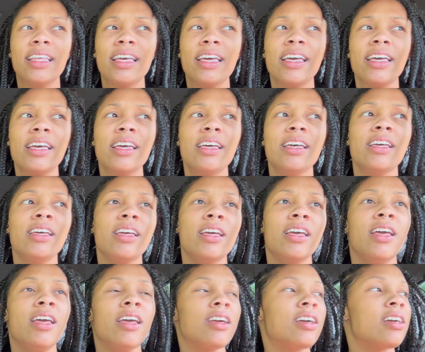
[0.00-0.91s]
that
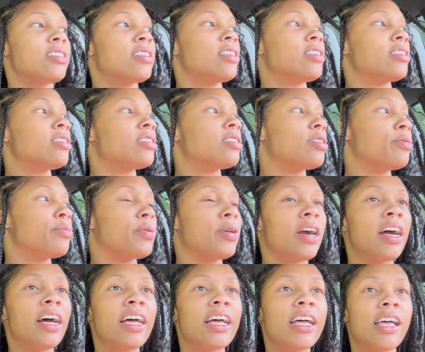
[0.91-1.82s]
because it's a
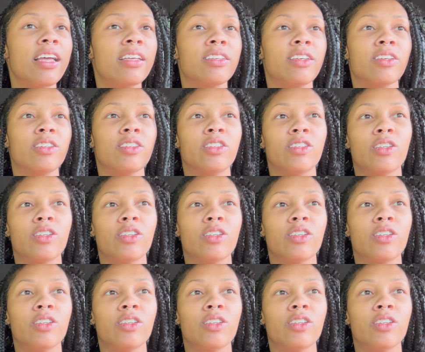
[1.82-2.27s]
surprise.